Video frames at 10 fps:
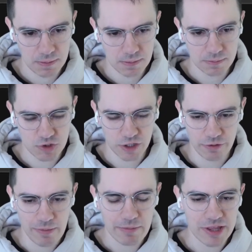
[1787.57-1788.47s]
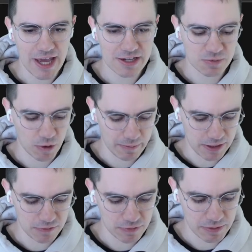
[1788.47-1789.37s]
I'm trying to remember the export
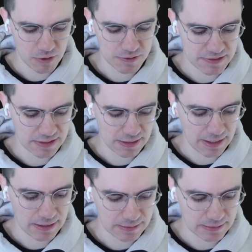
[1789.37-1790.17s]
menu from the old CLI.